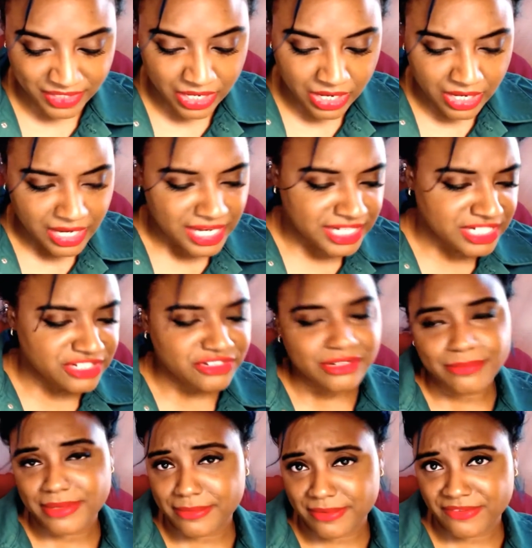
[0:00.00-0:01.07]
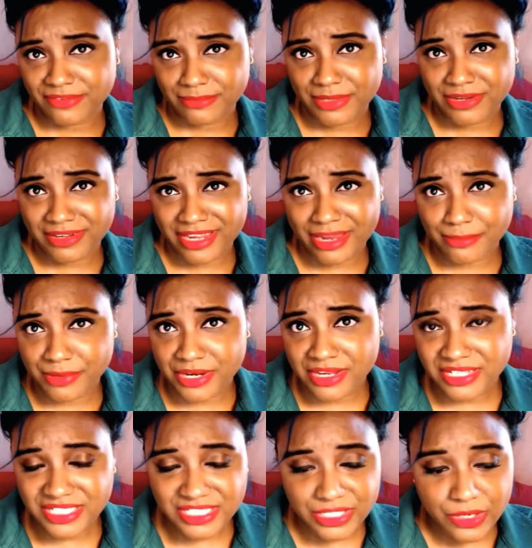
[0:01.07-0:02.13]
it didn't show up that way for me on camera.
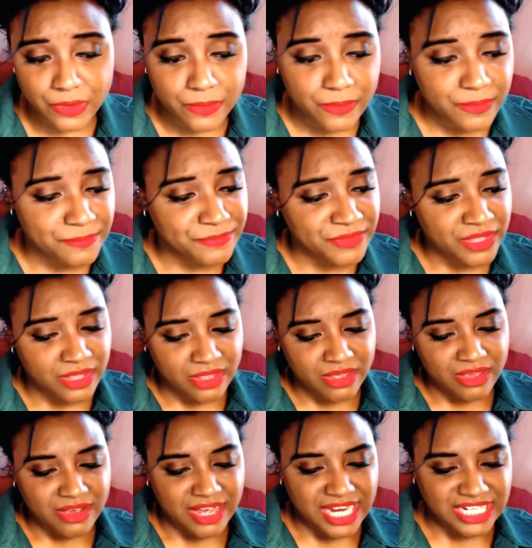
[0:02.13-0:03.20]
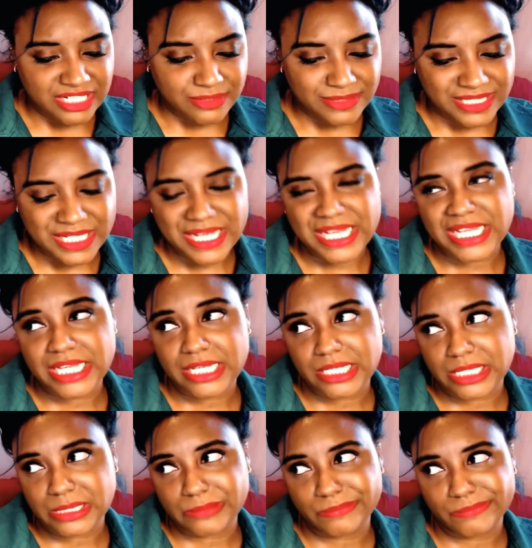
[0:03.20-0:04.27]
So I just was like,
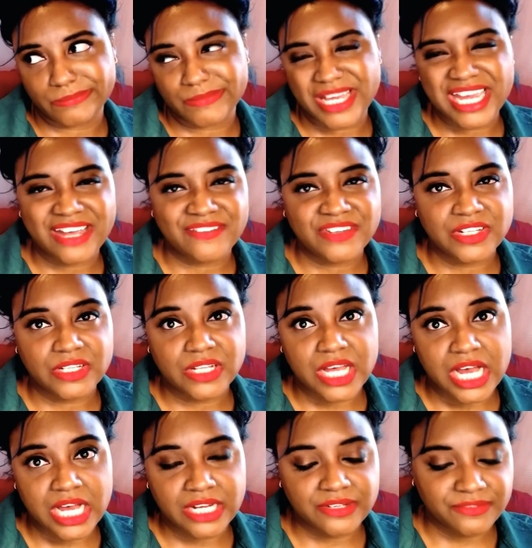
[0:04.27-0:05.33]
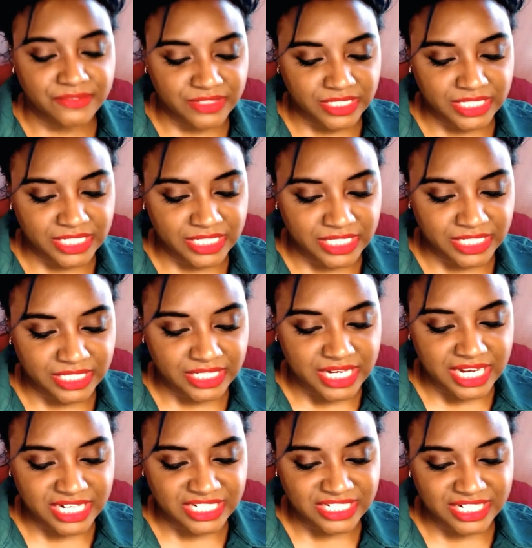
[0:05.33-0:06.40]
I have a lot of really good
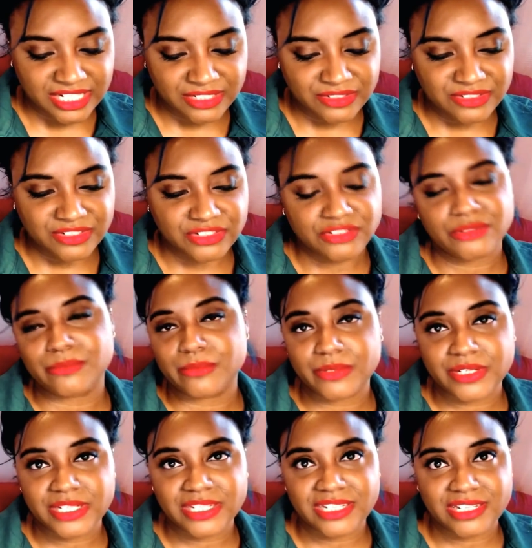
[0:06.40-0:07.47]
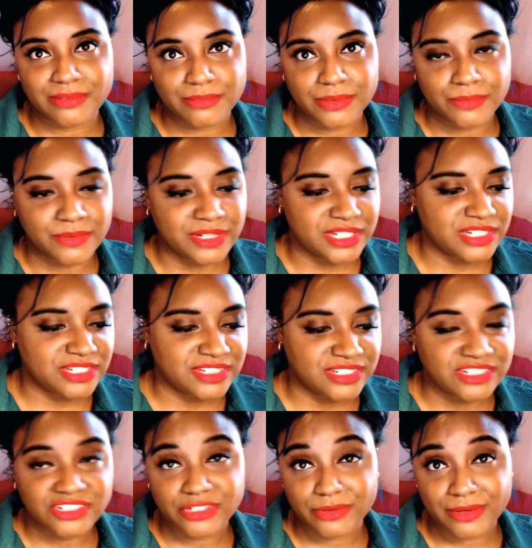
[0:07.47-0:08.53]
eyeshadows. There's no point in keeping one that doesn't
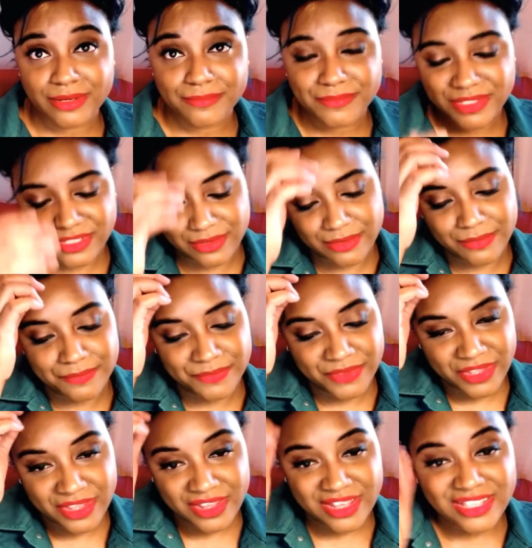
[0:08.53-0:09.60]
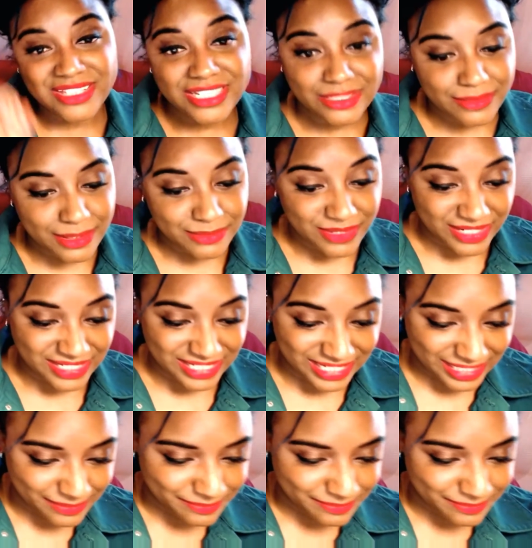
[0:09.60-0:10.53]
show up. So that's why I'm tossing it.